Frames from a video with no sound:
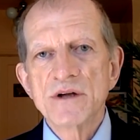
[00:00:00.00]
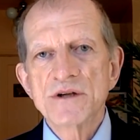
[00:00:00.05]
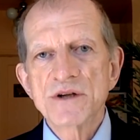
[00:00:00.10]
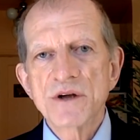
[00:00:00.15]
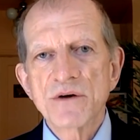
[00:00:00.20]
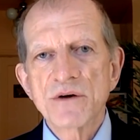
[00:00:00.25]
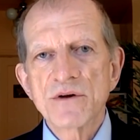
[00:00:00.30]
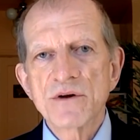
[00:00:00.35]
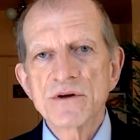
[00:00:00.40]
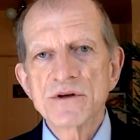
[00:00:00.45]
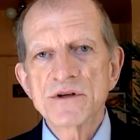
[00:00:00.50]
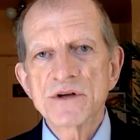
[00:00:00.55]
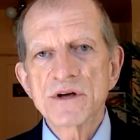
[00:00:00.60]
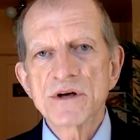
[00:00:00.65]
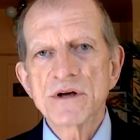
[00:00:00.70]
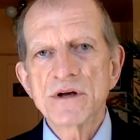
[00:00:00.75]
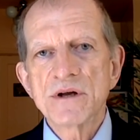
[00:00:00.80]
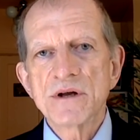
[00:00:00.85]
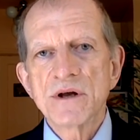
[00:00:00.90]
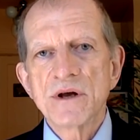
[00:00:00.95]
So there's
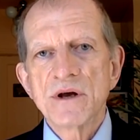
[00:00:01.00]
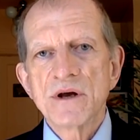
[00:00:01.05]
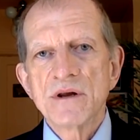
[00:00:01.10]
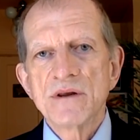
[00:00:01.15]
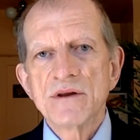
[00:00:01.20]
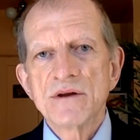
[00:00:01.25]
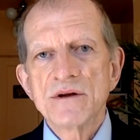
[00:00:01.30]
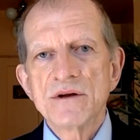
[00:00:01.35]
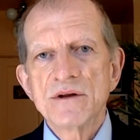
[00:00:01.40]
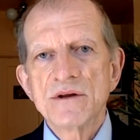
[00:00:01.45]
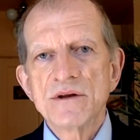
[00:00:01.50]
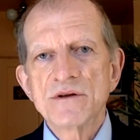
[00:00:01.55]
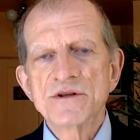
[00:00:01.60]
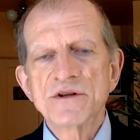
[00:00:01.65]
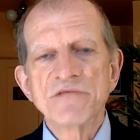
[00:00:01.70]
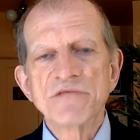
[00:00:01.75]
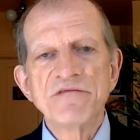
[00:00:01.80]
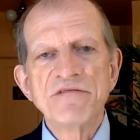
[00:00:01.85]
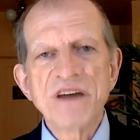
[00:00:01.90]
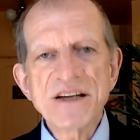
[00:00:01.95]

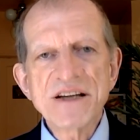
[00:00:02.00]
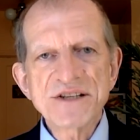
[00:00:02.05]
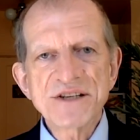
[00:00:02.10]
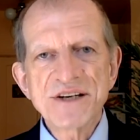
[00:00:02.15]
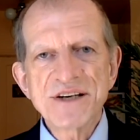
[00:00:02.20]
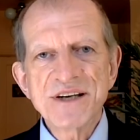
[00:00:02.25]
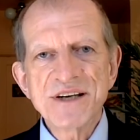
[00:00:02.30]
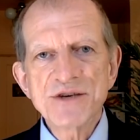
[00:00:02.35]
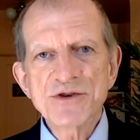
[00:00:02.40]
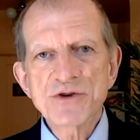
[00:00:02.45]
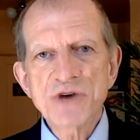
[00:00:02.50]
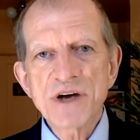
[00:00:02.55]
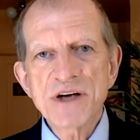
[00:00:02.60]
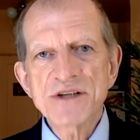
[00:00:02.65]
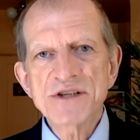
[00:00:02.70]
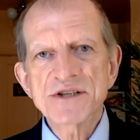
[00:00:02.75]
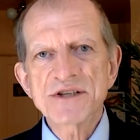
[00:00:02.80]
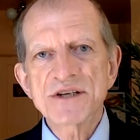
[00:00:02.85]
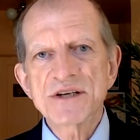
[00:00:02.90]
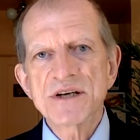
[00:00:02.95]
a vested
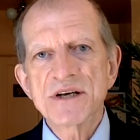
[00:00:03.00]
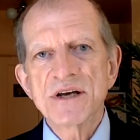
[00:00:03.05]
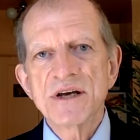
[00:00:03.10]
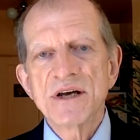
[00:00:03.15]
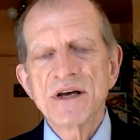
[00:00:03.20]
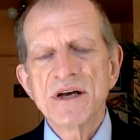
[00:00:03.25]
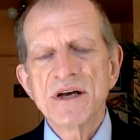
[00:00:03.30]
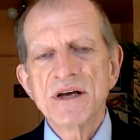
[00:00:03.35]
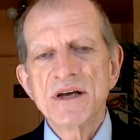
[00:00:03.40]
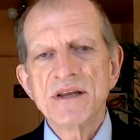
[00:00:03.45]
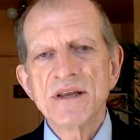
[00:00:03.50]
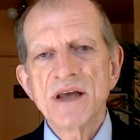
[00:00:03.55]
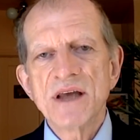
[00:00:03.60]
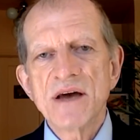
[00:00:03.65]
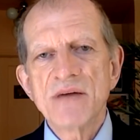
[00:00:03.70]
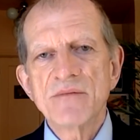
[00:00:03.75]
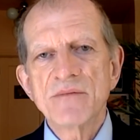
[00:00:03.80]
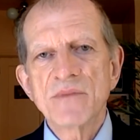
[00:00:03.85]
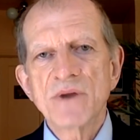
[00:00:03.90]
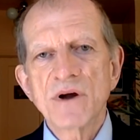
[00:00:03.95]
interest in
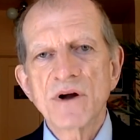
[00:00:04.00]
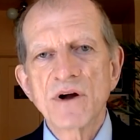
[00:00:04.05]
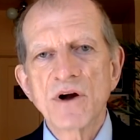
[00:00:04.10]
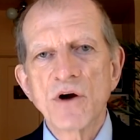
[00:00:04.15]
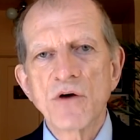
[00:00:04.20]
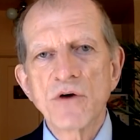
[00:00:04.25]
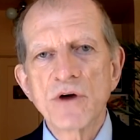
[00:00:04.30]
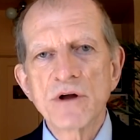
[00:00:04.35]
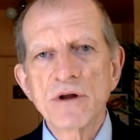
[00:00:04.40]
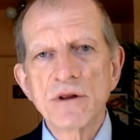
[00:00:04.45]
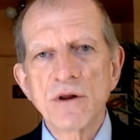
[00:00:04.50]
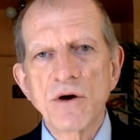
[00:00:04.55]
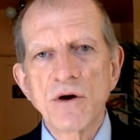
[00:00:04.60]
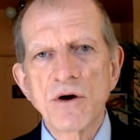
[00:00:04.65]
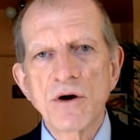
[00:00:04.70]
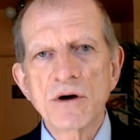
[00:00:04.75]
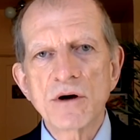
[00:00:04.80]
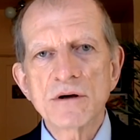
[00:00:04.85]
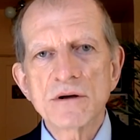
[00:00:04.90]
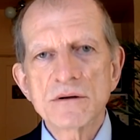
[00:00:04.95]
them going
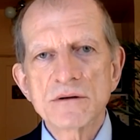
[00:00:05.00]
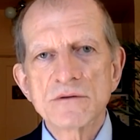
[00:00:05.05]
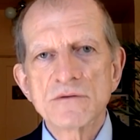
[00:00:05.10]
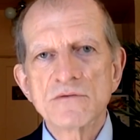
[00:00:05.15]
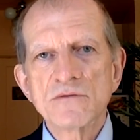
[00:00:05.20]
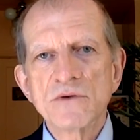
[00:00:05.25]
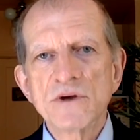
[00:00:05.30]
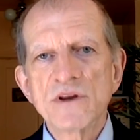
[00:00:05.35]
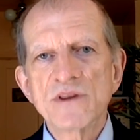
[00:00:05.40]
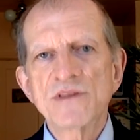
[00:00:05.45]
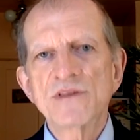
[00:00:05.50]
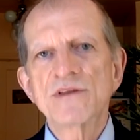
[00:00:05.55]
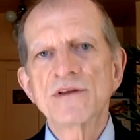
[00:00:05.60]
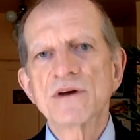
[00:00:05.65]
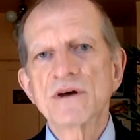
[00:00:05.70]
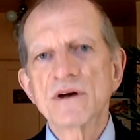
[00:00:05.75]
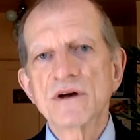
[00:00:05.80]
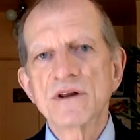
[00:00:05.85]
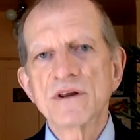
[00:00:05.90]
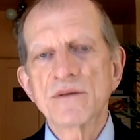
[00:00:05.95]
along with
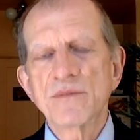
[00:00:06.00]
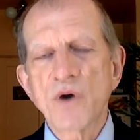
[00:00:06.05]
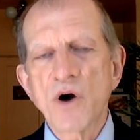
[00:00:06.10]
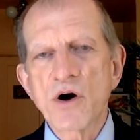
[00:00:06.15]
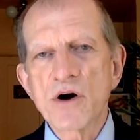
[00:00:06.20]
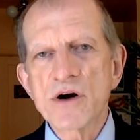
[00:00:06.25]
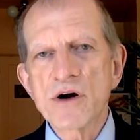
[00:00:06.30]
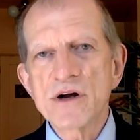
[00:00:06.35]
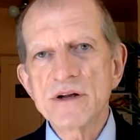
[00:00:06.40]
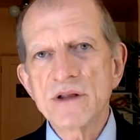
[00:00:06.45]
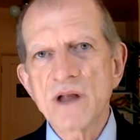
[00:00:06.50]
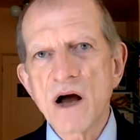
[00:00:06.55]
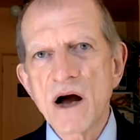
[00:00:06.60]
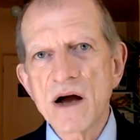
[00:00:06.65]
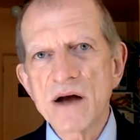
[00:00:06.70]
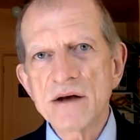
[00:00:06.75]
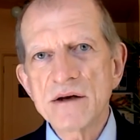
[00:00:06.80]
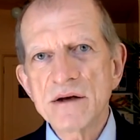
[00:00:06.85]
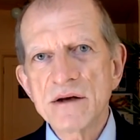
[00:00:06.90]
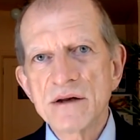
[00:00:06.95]
the party
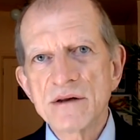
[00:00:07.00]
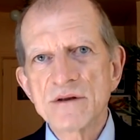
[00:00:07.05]
line.